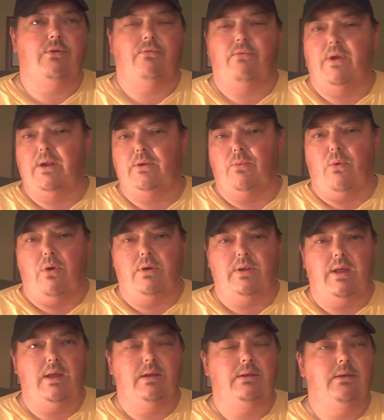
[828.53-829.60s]
Freddie
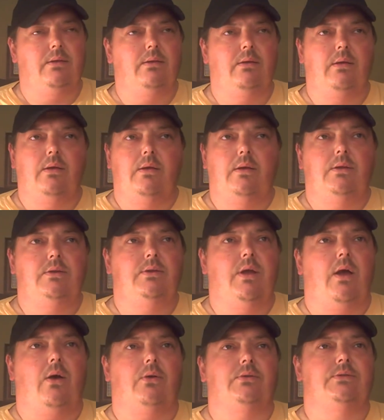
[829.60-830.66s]
Duarte
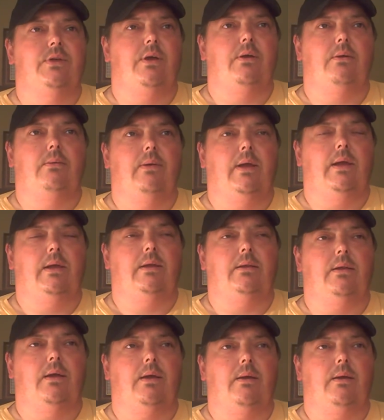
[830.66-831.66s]
also, and